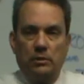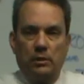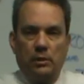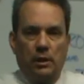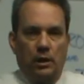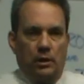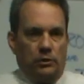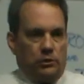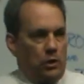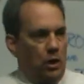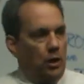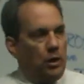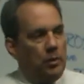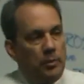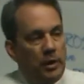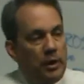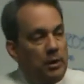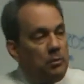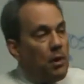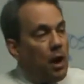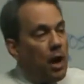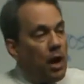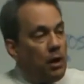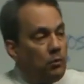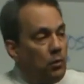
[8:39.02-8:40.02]
It's going to be
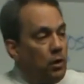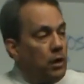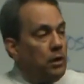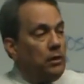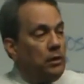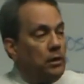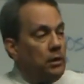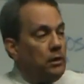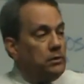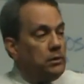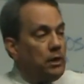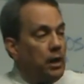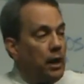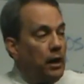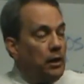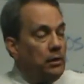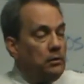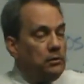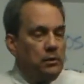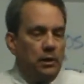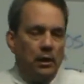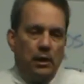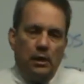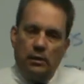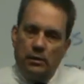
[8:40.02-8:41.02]
mine one of these days.
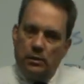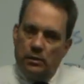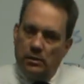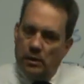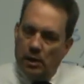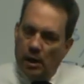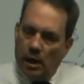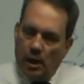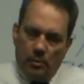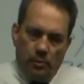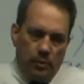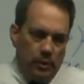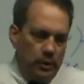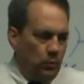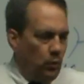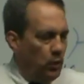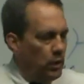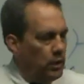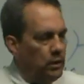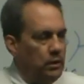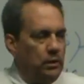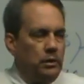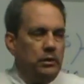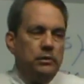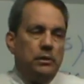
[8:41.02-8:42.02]
Yeah, but one
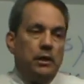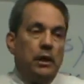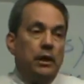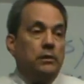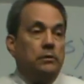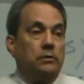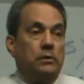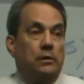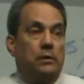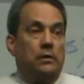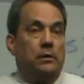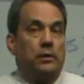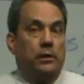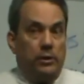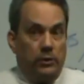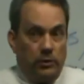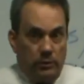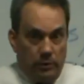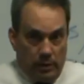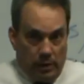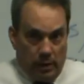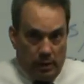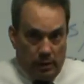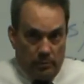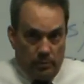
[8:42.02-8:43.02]
of these days ain't here
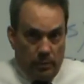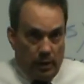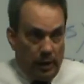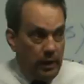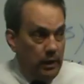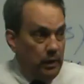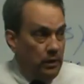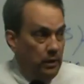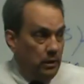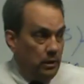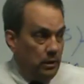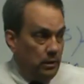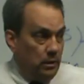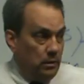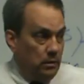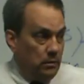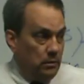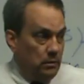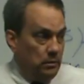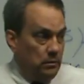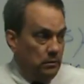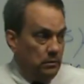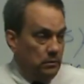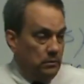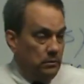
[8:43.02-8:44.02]
yet, buddy.
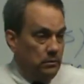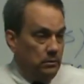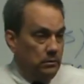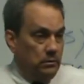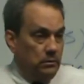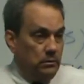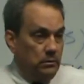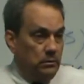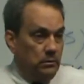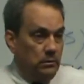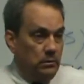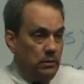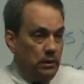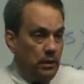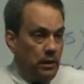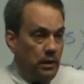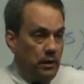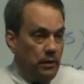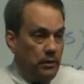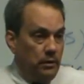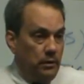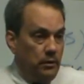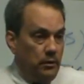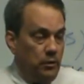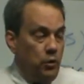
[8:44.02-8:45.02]
Okay?
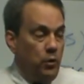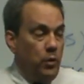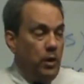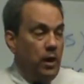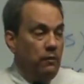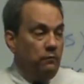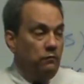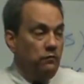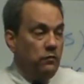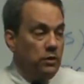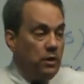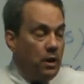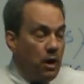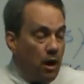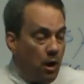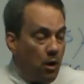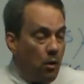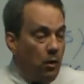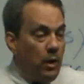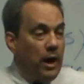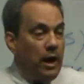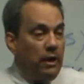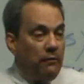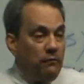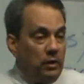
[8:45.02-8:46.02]
You have no
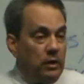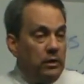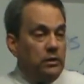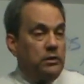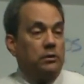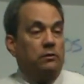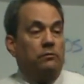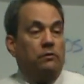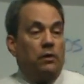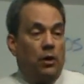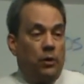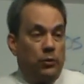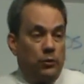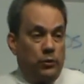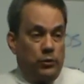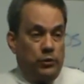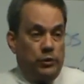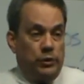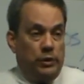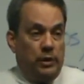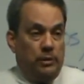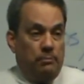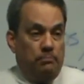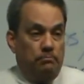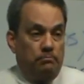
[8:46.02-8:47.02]
evidence of
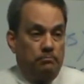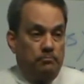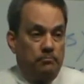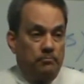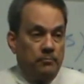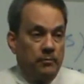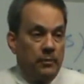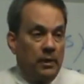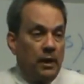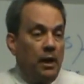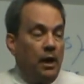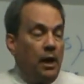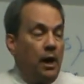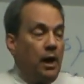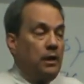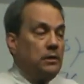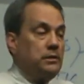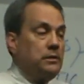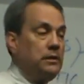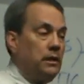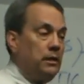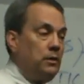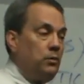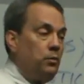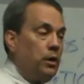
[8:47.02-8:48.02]
ownership. I'll
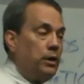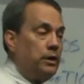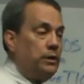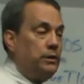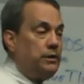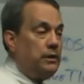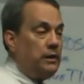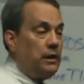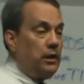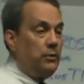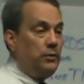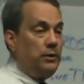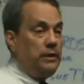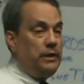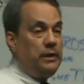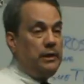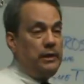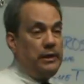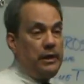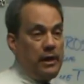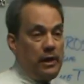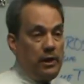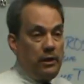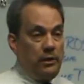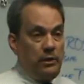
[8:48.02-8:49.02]
tell you what a TOD
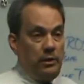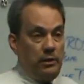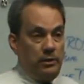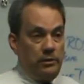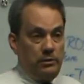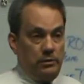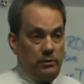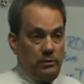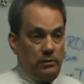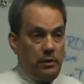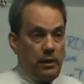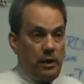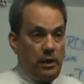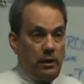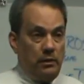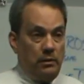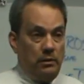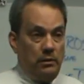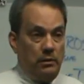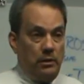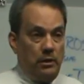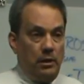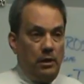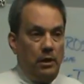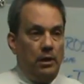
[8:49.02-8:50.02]
account is, okay?
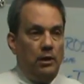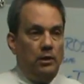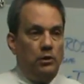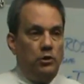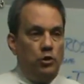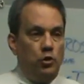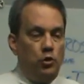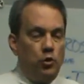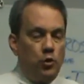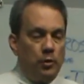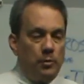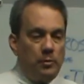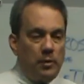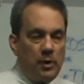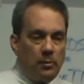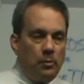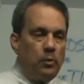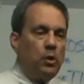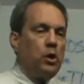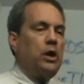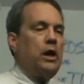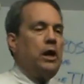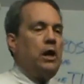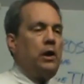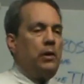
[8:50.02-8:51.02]
You
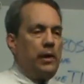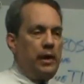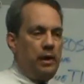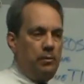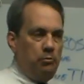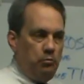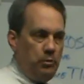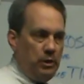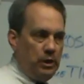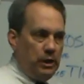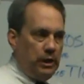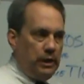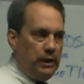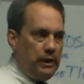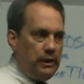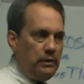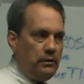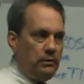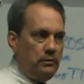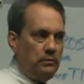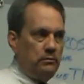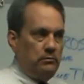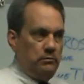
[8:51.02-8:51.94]
remember how Aunt Millie,